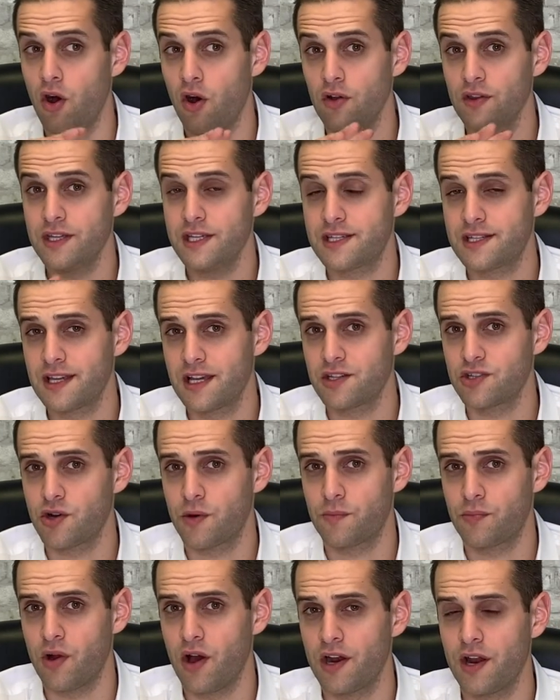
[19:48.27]
All these things
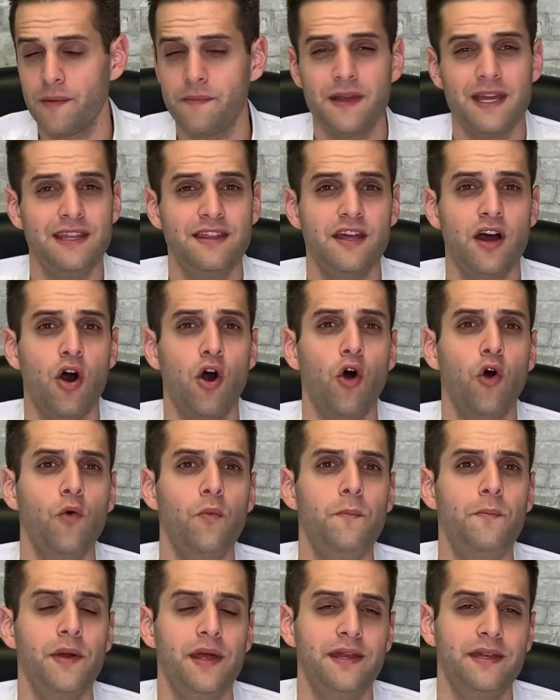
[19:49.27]
are brought up in the
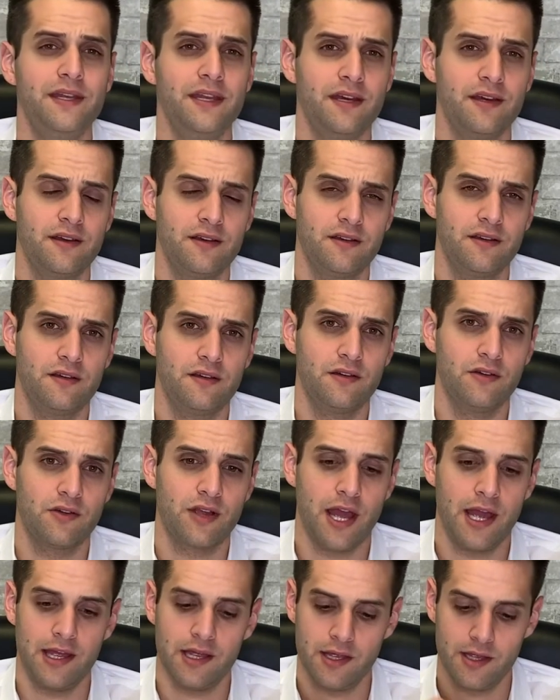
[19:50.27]
open,
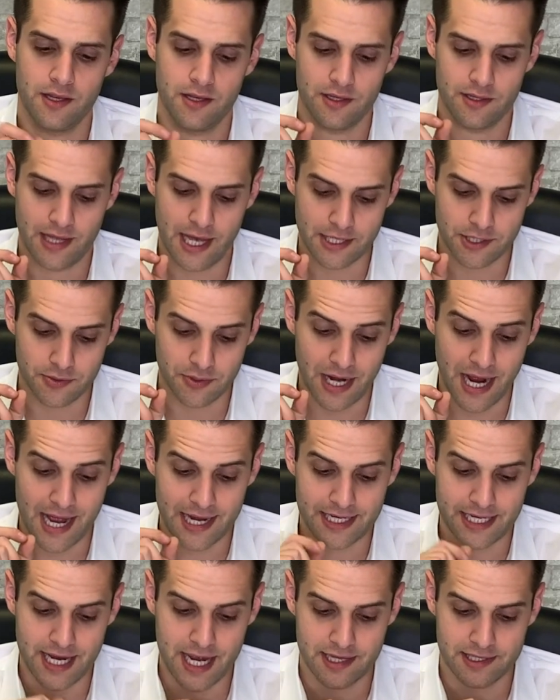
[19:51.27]
okay? That's what
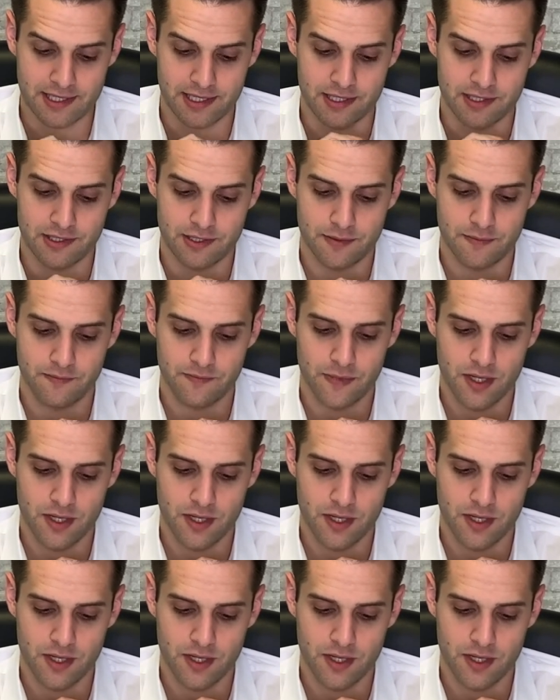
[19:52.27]
I D S is.